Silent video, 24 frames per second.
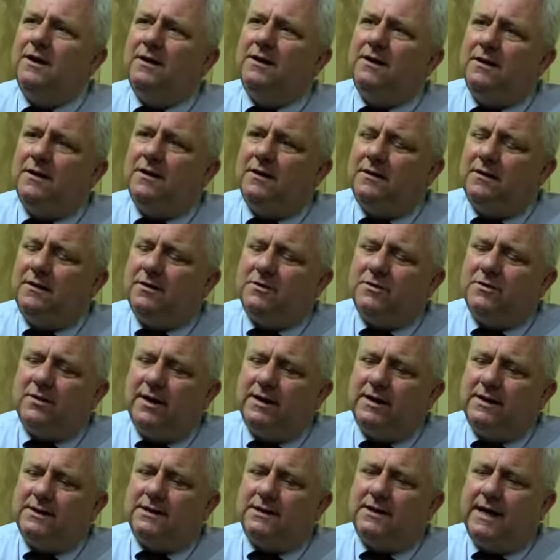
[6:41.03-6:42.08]
to, to
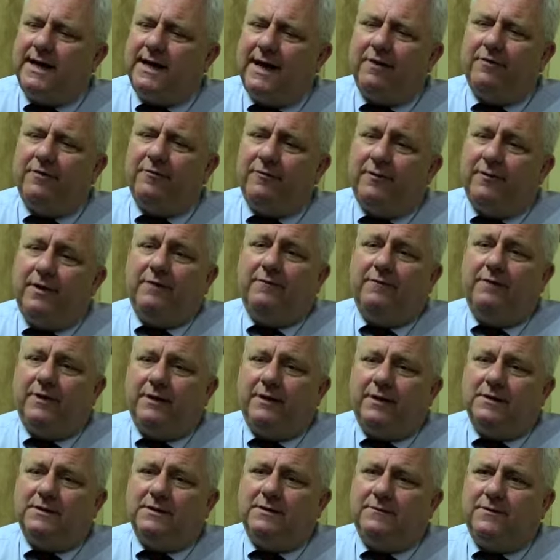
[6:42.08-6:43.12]
try to stay out in front of it.
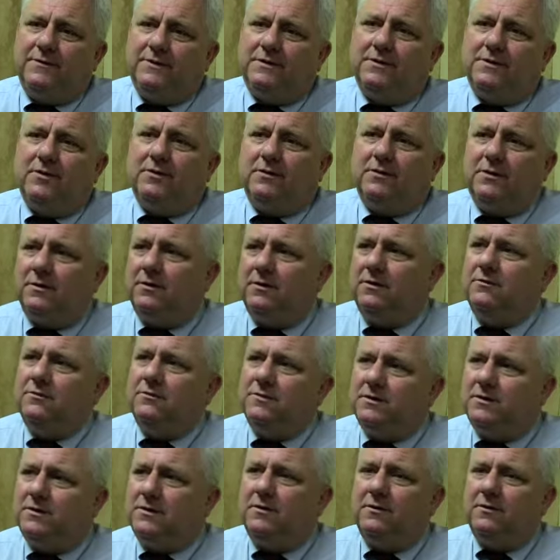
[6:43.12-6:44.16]
Because if you start to
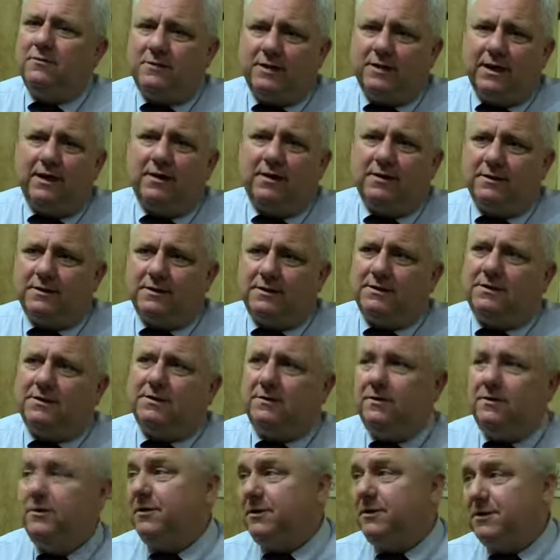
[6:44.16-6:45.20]
lose the hotels,
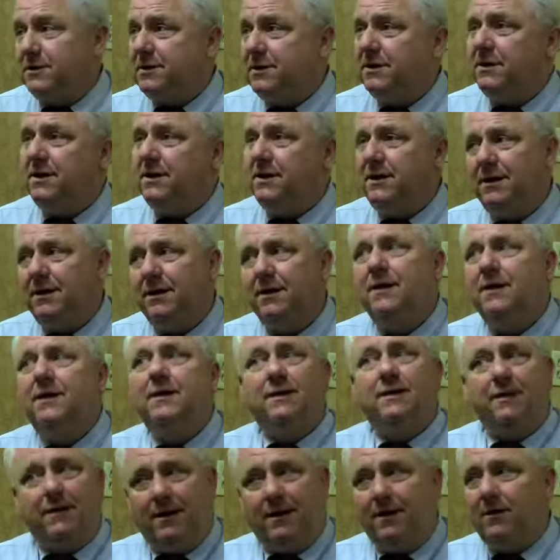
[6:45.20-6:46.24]
New York City,
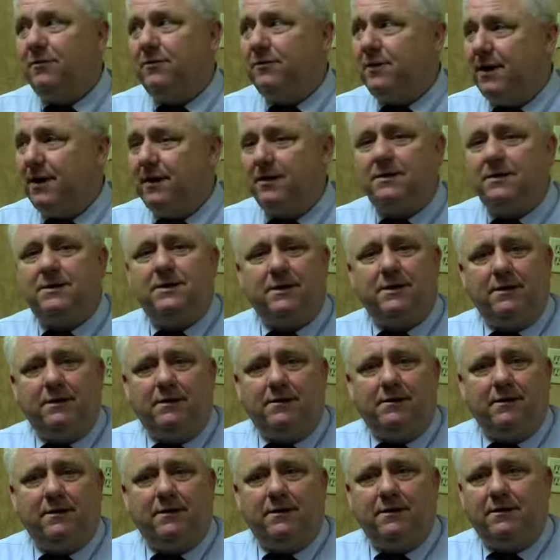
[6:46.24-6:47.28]
a lot of hotels here,
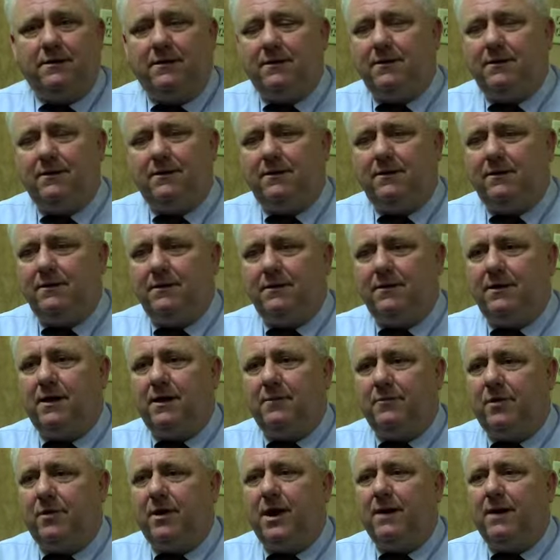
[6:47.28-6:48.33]
and uh, you got
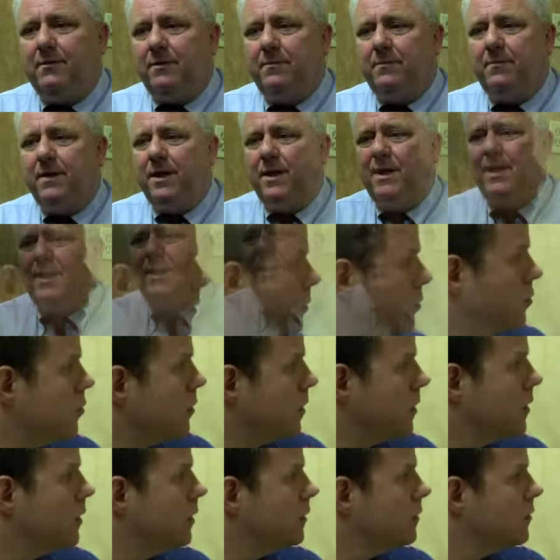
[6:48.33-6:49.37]
a problem. Well, who
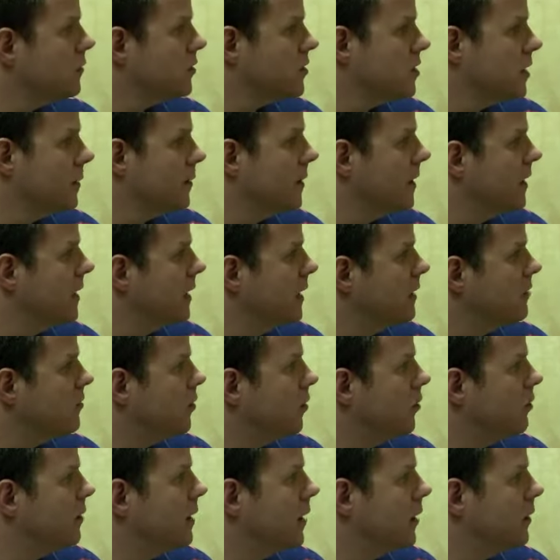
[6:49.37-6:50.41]
are some of these
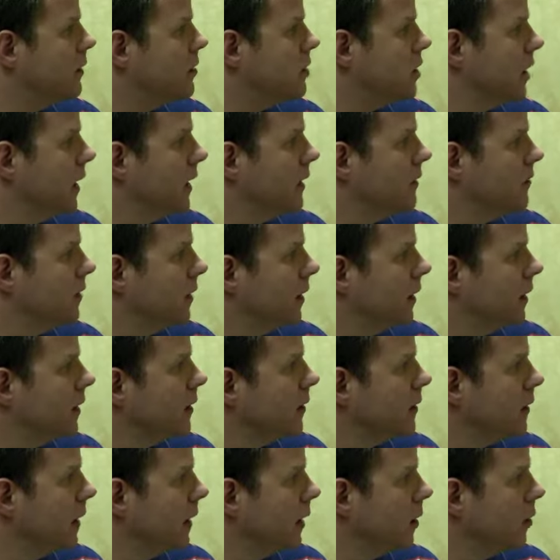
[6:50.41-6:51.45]
hotel chains that are,
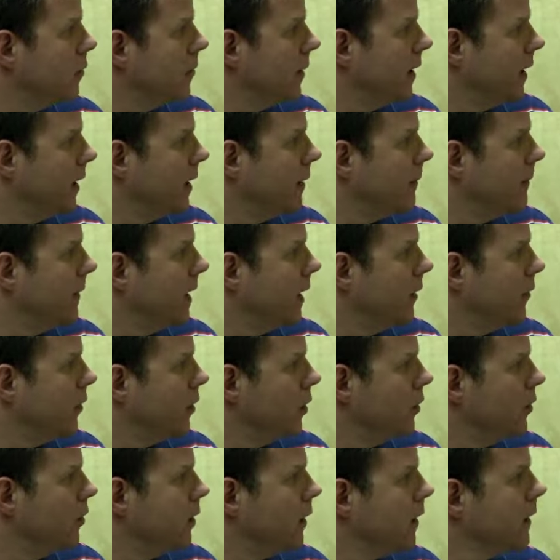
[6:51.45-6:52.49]
that are opening up now in
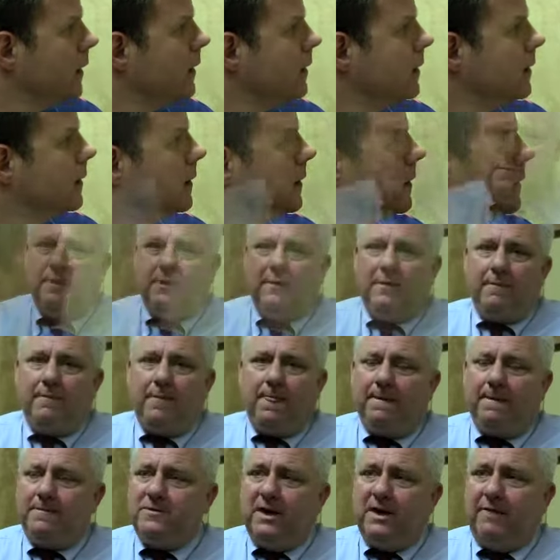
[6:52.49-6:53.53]
New York?
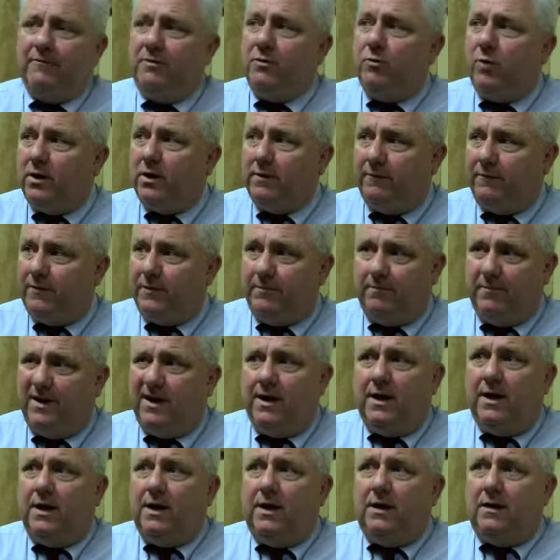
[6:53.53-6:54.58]
It's every one of them.
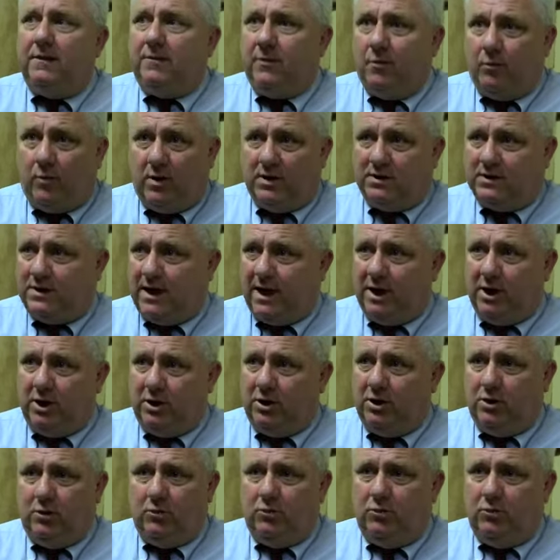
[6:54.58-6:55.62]
The ones
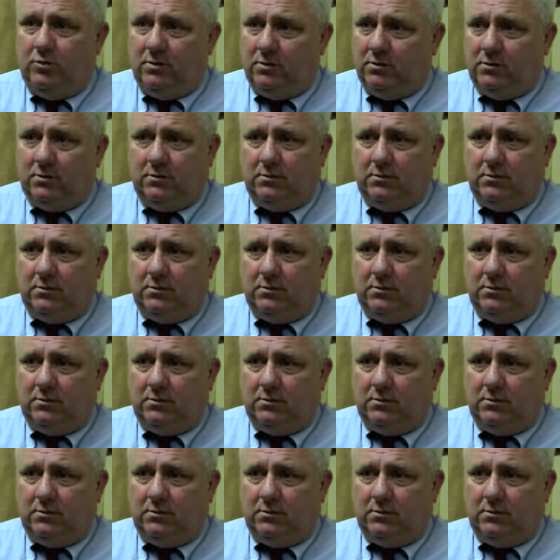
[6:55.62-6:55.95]
that you